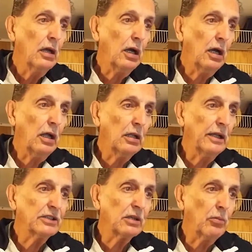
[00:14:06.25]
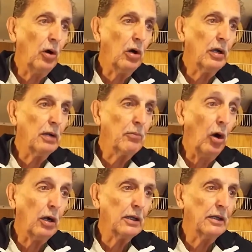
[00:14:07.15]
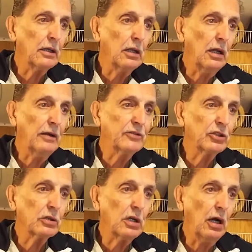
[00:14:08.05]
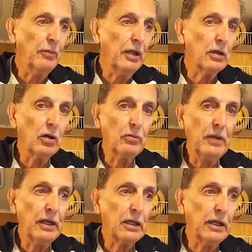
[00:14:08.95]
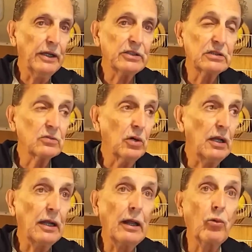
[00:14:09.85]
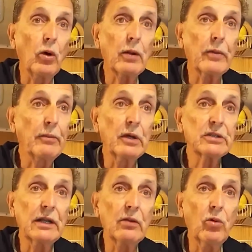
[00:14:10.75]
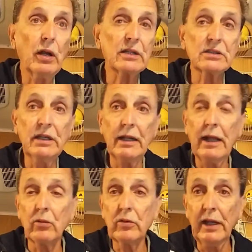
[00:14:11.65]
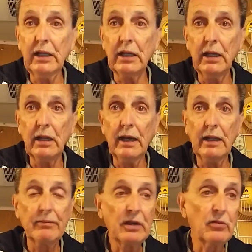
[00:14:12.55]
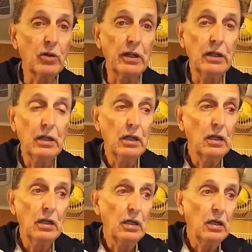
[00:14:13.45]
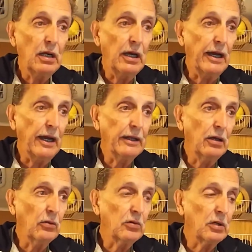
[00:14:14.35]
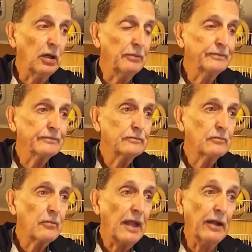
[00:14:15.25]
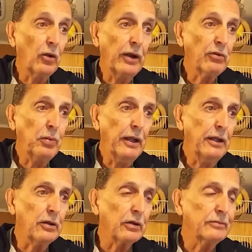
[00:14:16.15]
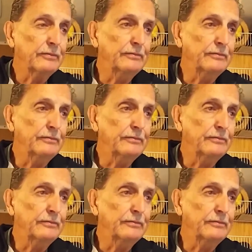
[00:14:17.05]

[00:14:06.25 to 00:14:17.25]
Uh, Lisa Bar Bartlett loved your comment on medications. Well, I, I what, they must tell them what I said. I don't take any, and I really, I, I don't, uh, I don't ever plan to.